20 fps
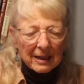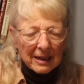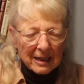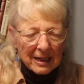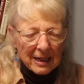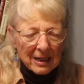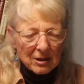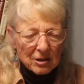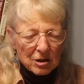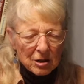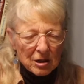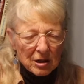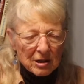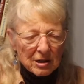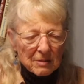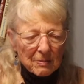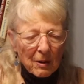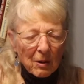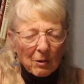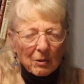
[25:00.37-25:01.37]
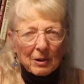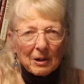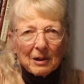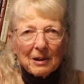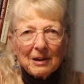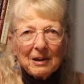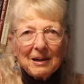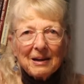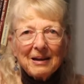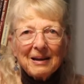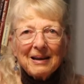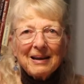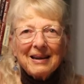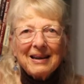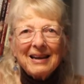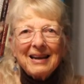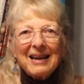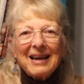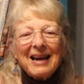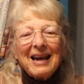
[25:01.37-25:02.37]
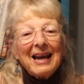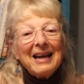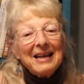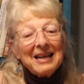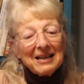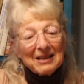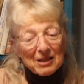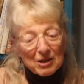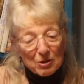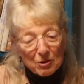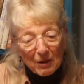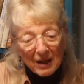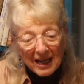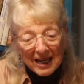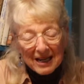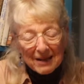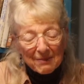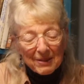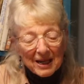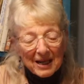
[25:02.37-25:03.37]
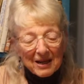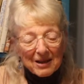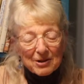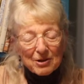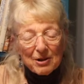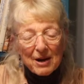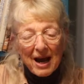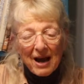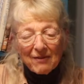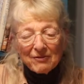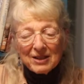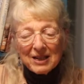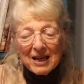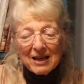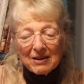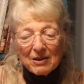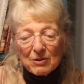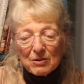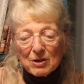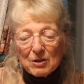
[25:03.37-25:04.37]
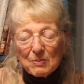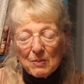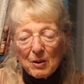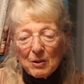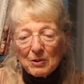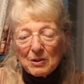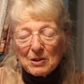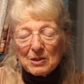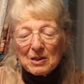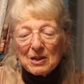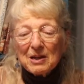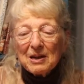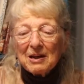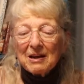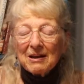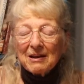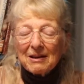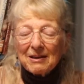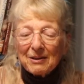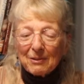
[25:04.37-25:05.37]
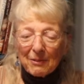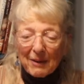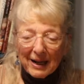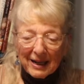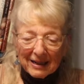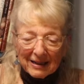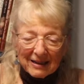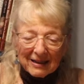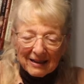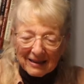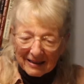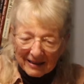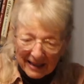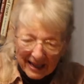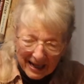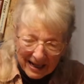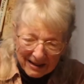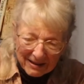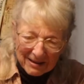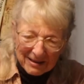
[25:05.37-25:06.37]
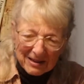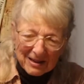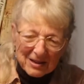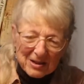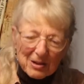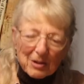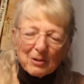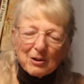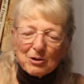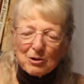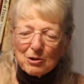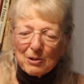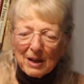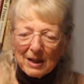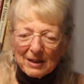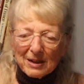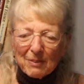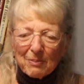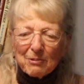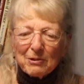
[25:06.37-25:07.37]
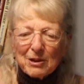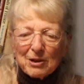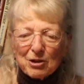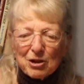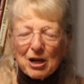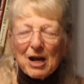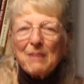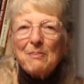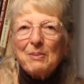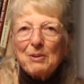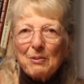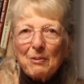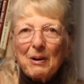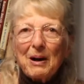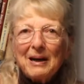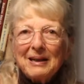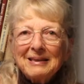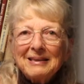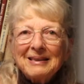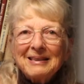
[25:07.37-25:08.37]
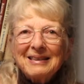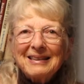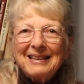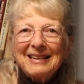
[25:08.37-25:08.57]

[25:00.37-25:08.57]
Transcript: each spoke. And it's tricky because you have to get those spokes the right length so that you end up with the shape you want.